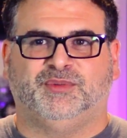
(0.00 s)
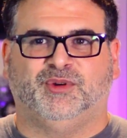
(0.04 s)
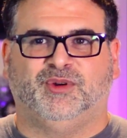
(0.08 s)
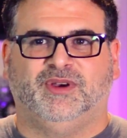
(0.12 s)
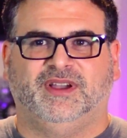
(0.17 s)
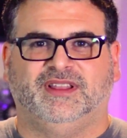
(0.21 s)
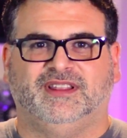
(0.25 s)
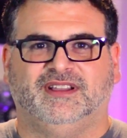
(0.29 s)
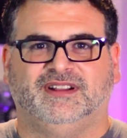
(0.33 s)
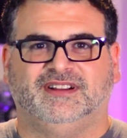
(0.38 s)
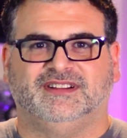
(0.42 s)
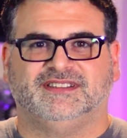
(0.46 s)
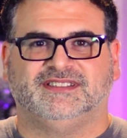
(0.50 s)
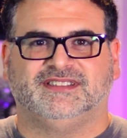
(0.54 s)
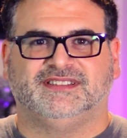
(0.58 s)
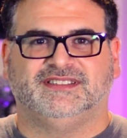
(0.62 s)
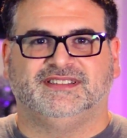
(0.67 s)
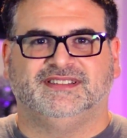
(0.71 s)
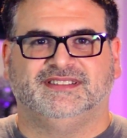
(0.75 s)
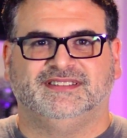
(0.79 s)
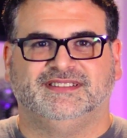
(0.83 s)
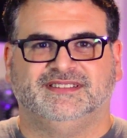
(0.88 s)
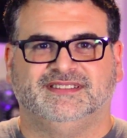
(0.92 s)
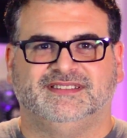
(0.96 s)
Spoilers.
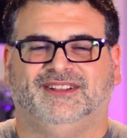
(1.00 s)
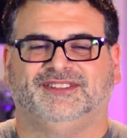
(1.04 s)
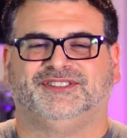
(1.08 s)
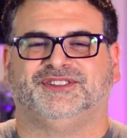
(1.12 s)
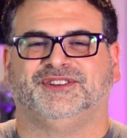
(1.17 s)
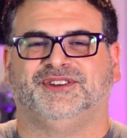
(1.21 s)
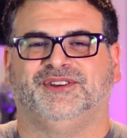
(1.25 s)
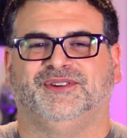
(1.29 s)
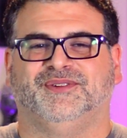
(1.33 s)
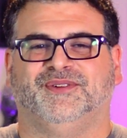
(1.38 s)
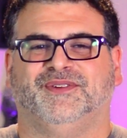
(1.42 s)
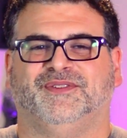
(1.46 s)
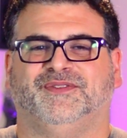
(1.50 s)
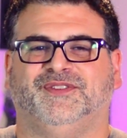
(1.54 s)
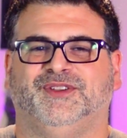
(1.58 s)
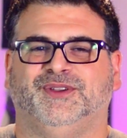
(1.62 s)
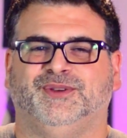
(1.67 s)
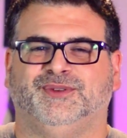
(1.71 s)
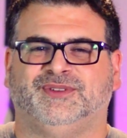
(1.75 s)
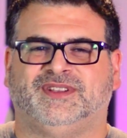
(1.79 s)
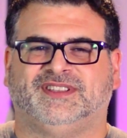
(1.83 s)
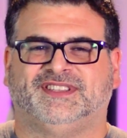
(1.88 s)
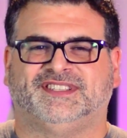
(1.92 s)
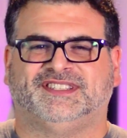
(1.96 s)
Also, your
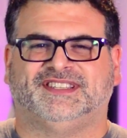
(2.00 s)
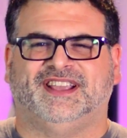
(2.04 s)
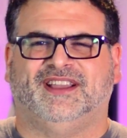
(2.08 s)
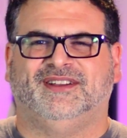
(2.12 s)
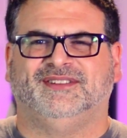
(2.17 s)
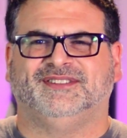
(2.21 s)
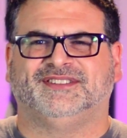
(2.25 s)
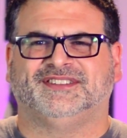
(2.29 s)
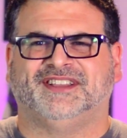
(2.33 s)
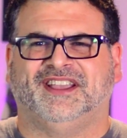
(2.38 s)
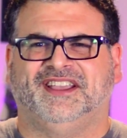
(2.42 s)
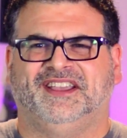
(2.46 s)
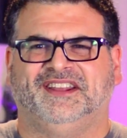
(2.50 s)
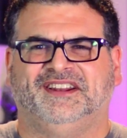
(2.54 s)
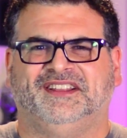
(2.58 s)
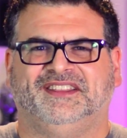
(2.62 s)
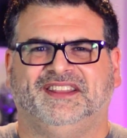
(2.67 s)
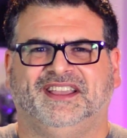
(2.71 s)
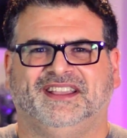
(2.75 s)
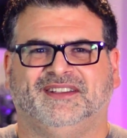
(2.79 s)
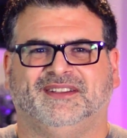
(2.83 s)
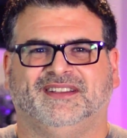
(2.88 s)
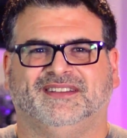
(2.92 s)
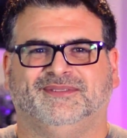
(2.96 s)
review sounds kind
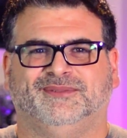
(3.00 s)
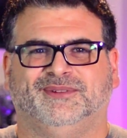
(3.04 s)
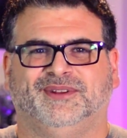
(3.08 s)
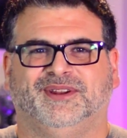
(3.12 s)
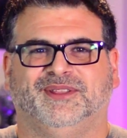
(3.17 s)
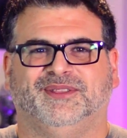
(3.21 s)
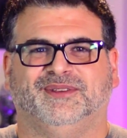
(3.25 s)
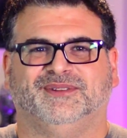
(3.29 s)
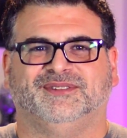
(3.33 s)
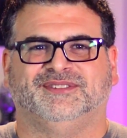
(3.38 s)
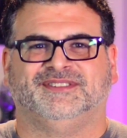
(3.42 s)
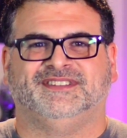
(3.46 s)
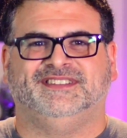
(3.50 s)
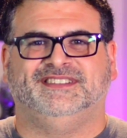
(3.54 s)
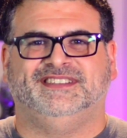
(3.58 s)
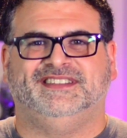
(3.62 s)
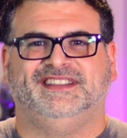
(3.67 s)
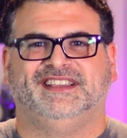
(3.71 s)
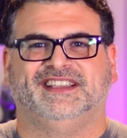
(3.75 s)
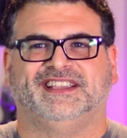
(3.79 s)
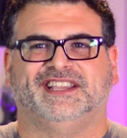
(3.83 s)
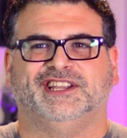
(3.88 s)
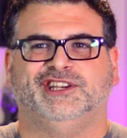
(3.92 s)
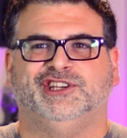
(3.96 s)
of like one of those
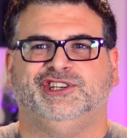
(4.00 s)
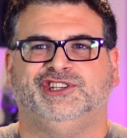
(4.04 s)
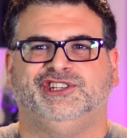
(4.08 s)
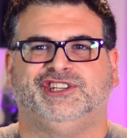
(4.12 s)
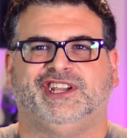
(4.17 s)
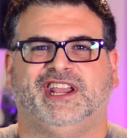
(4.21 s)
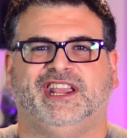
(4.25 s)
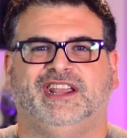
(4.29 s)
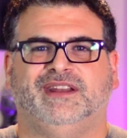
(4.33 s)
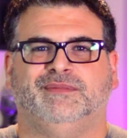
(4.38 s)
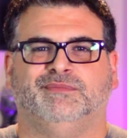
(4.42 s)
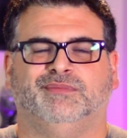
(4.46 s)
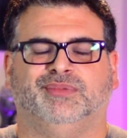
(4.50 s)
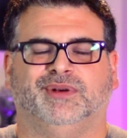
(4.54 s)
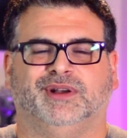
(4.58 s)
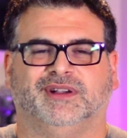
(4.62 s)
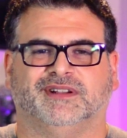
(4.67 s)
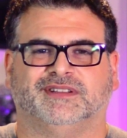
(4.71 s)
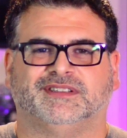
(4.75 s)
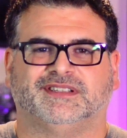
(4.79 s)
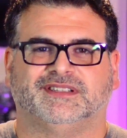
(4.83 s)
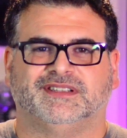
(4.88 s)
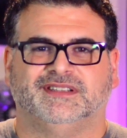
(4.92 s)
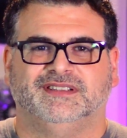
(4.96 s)
Dick and Jane
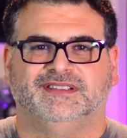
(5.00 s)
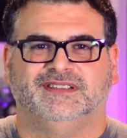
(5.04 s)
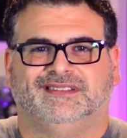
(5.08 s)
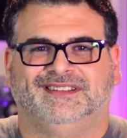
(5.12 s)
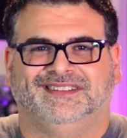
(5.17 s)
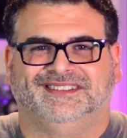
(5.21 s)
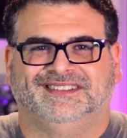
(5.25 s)
books.